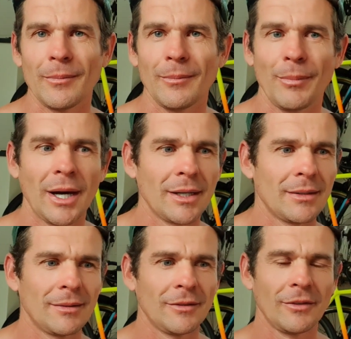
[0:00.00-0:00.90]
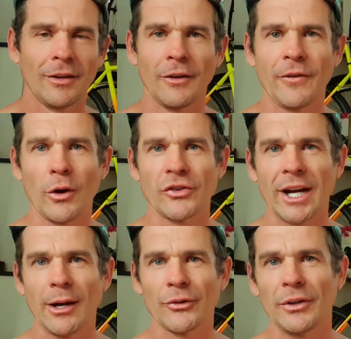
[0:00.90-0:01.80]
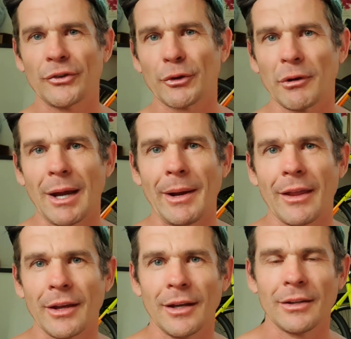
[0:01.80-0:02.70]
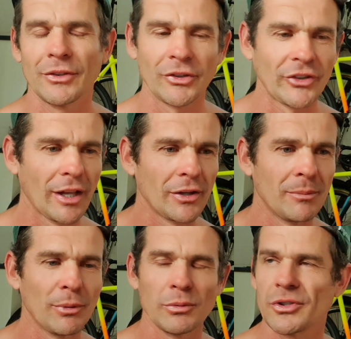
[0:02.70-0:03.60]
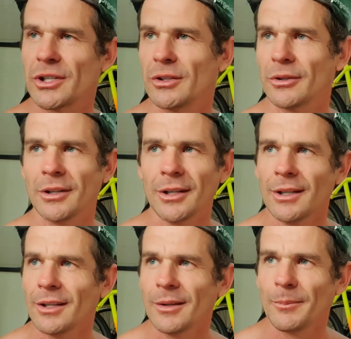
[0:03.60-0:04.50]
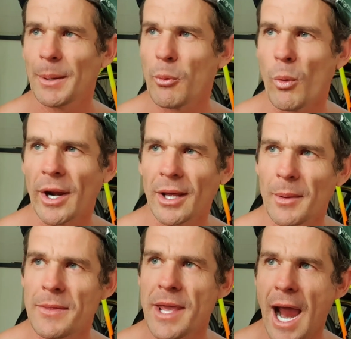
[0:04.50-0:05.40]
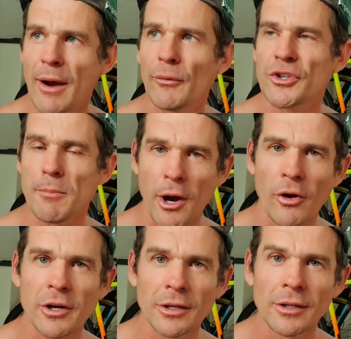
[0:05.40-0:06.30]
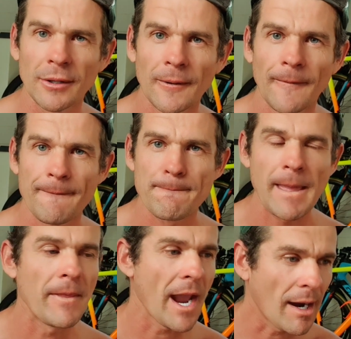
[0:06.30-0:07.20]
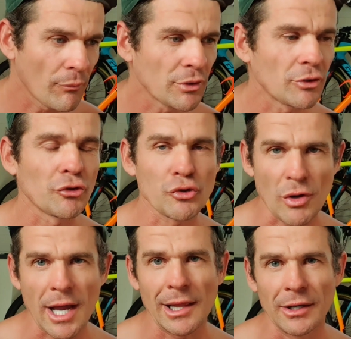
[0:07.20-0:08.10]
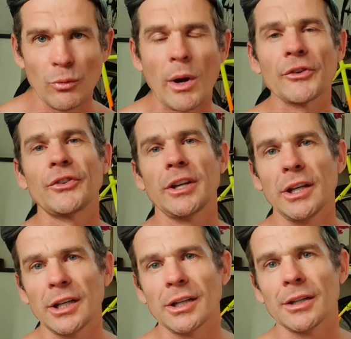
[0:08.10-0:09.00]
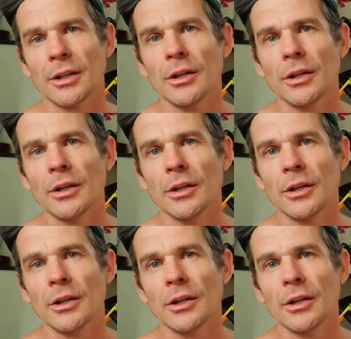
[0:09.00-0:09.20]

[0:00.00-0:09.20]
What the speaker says: But the fairy tales of Instagram out there just selling you bullshit, or people want it. I mean, the average American and the average Australian wants to hear,